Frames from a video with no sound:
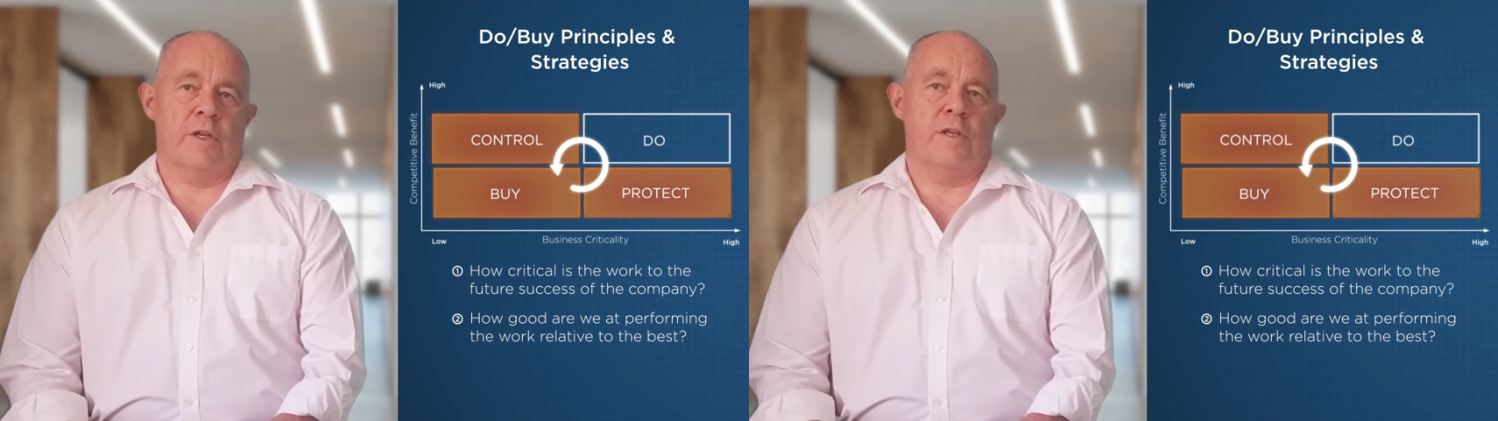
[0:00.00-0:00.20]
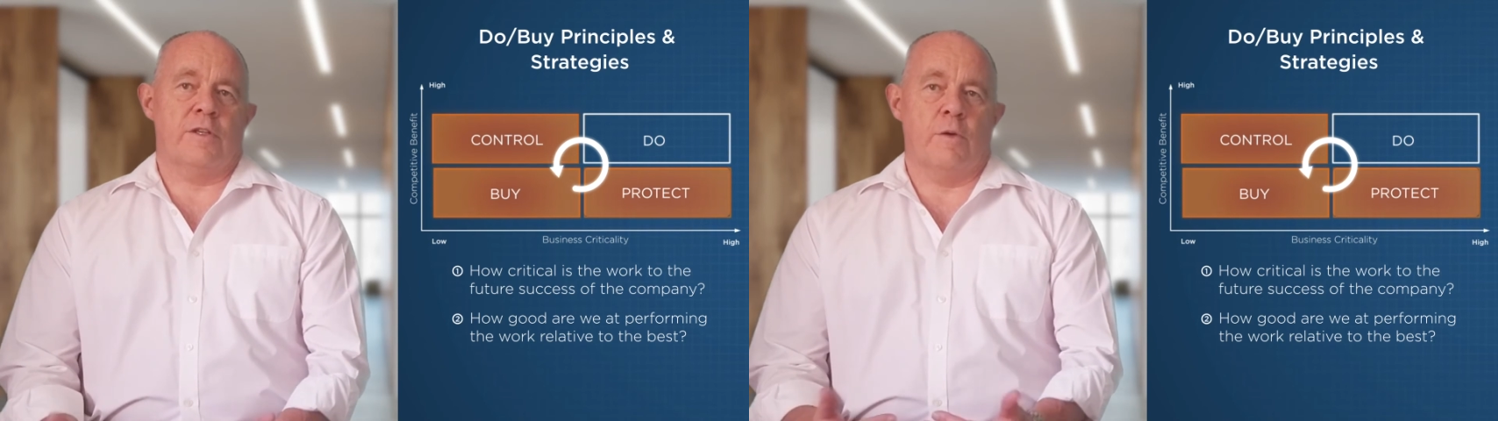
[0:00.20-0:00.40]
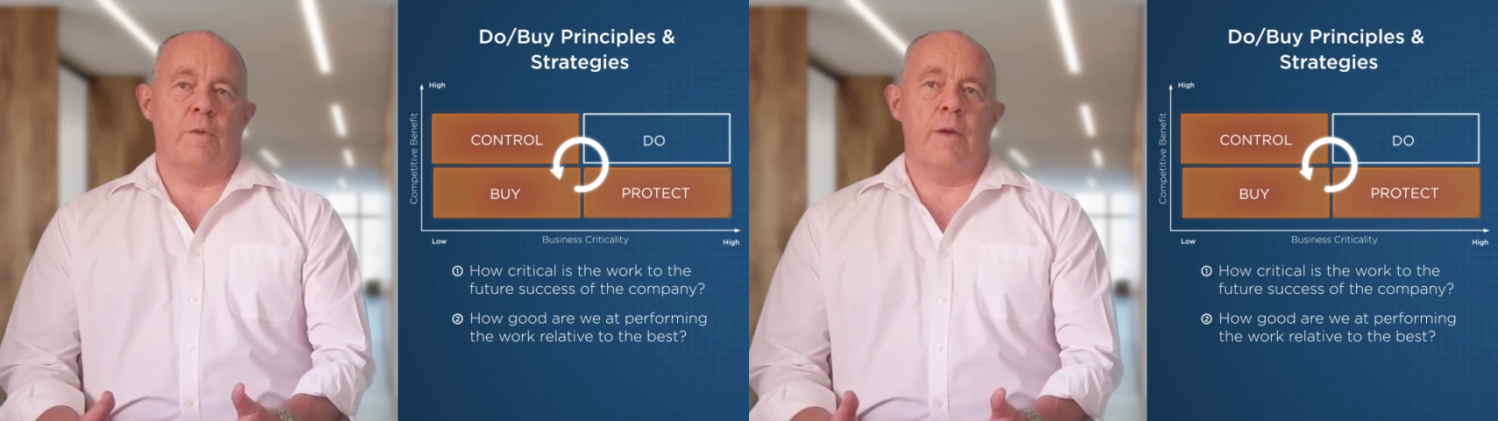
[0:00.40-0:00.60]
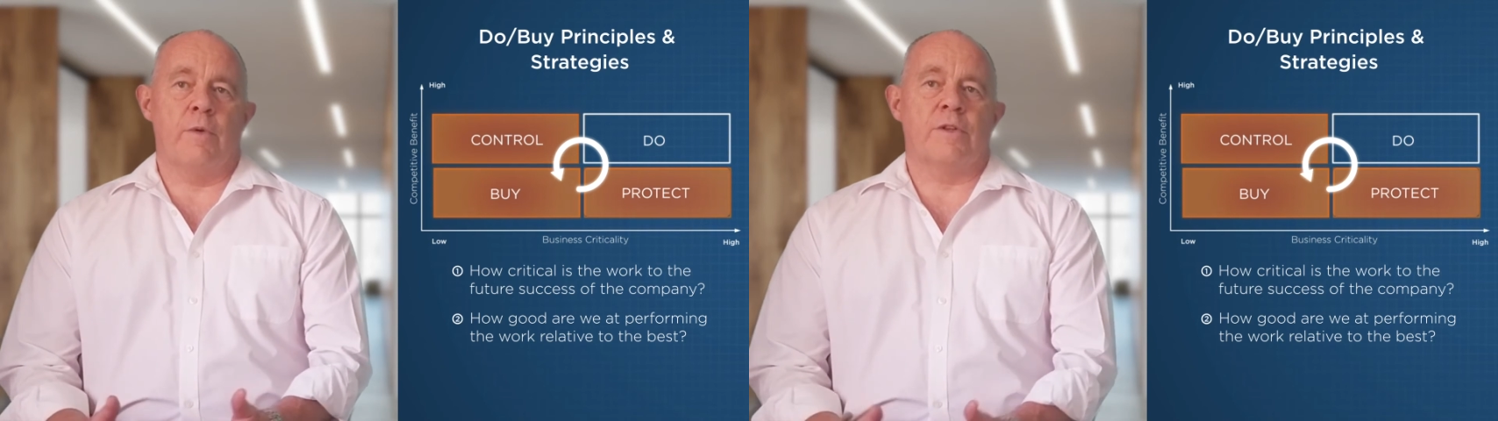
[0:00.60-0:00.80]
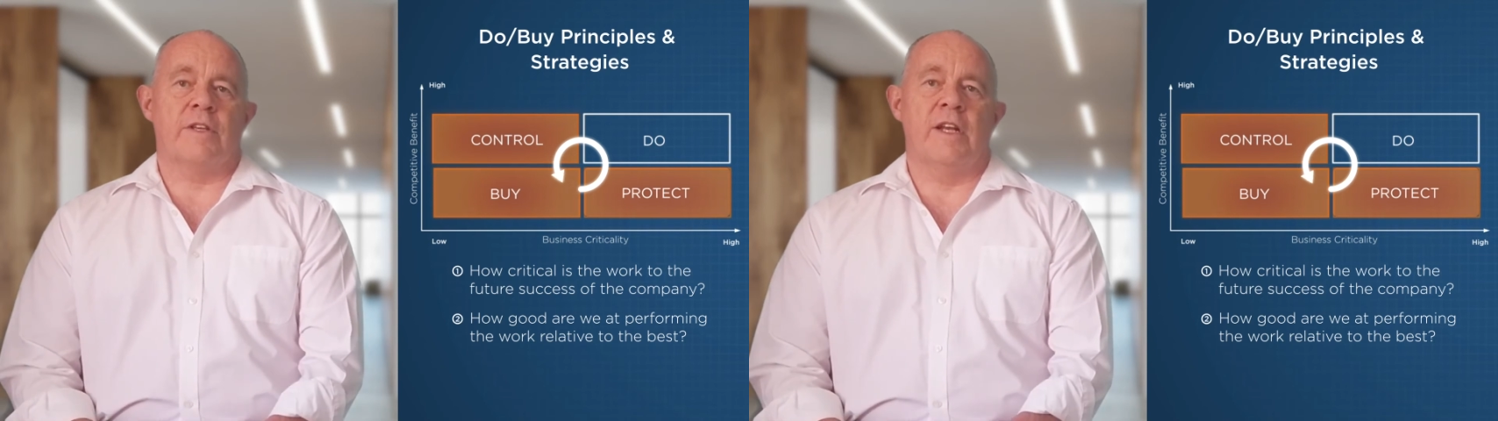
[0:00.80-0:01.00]
so we
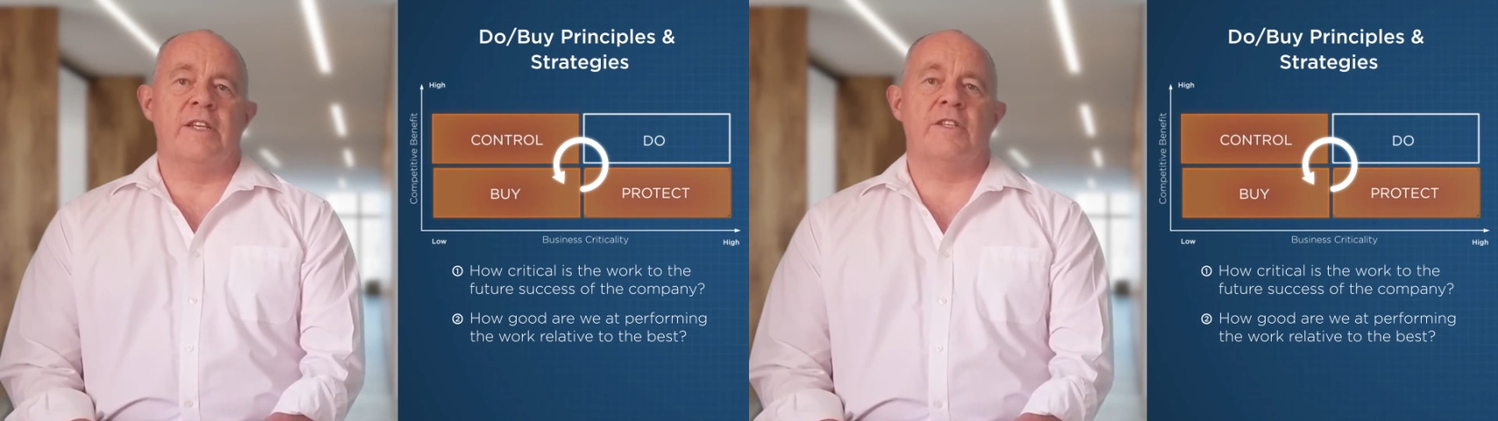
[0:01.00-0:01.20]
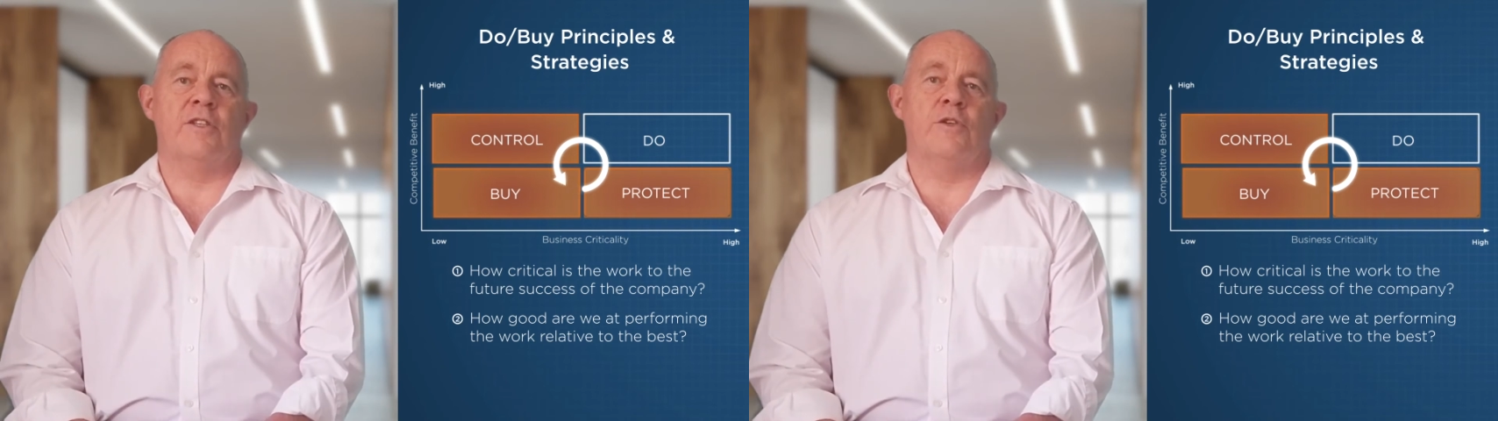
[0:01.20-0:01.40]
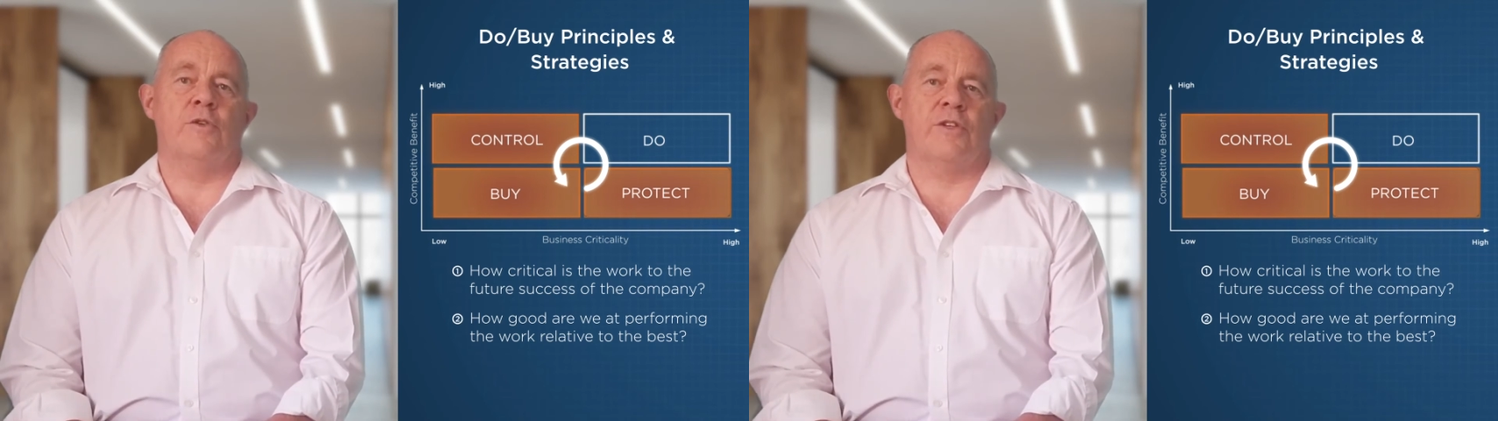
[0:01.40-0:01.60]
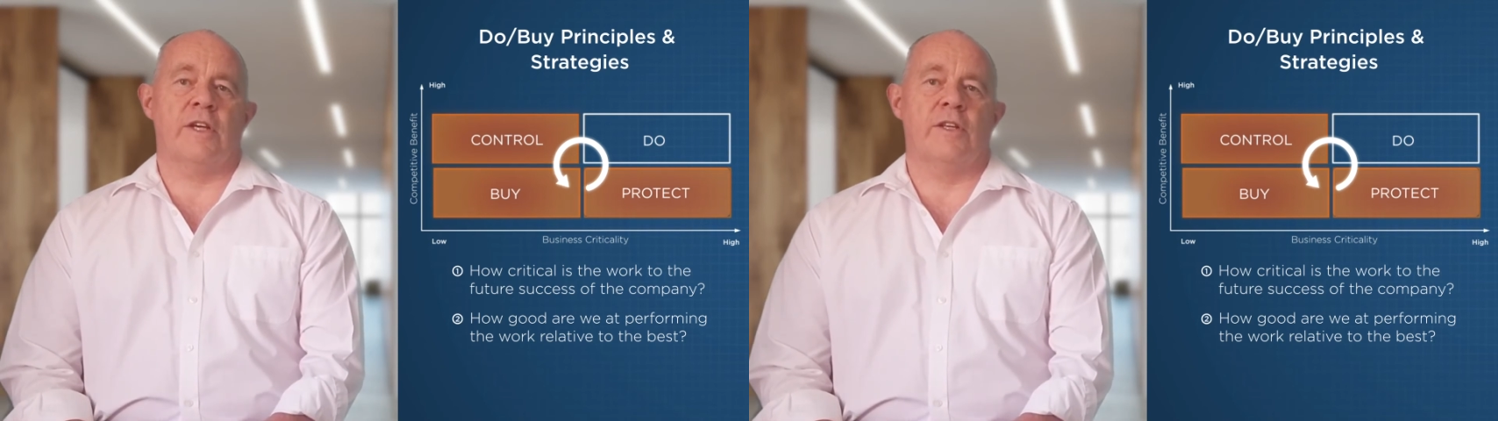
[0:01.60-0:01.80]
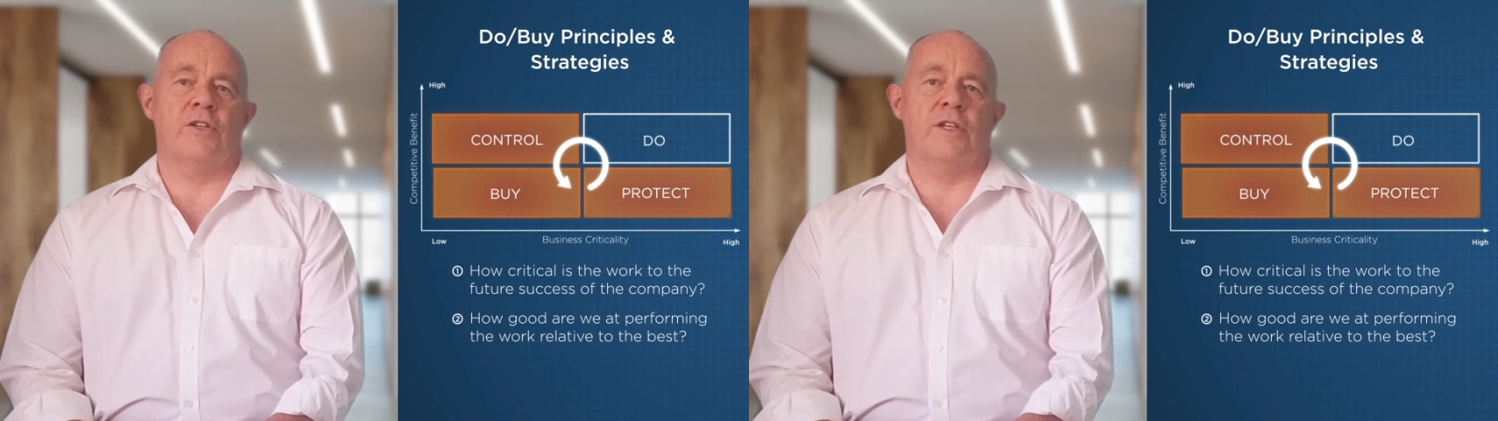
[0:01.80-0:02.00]
want to listen to your
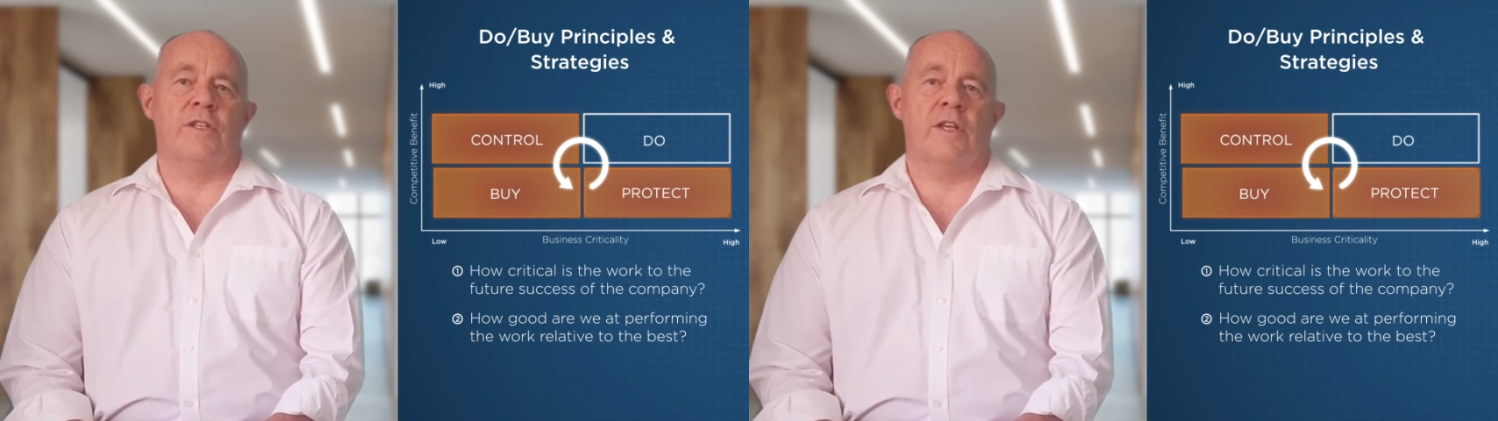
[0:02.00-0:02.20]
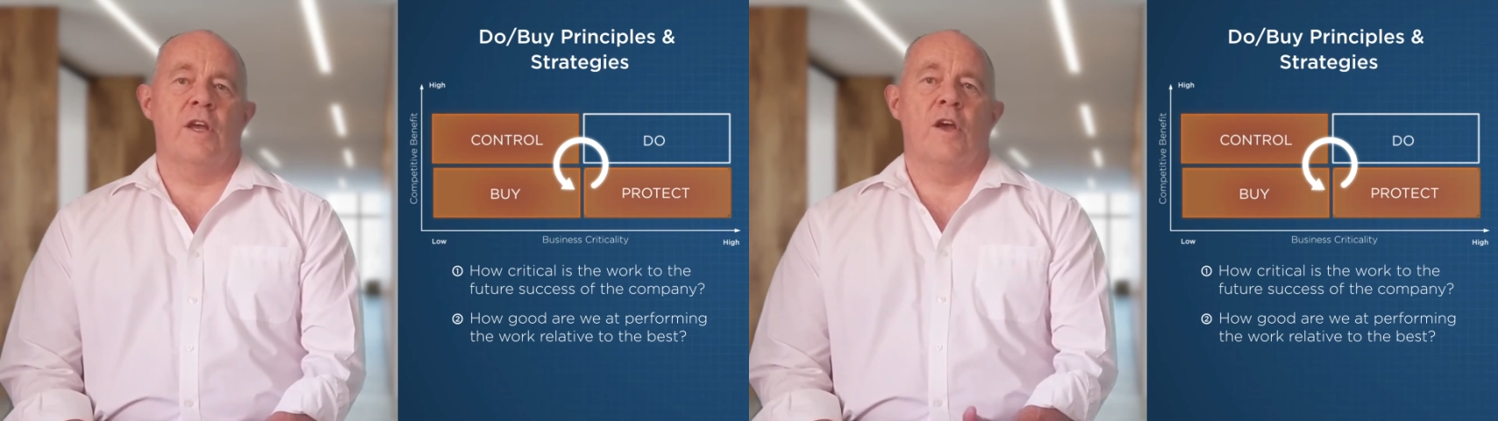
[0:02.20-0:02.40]
challenges